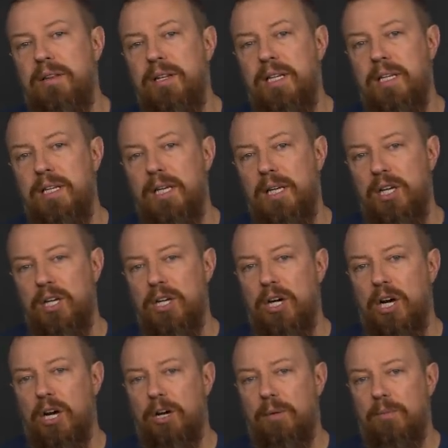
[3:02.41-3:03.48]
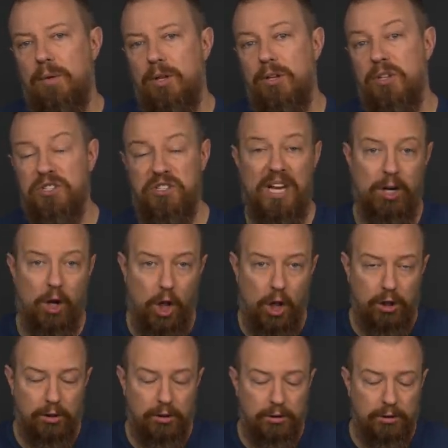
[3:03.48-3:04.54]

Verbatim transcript: the um, the Senal,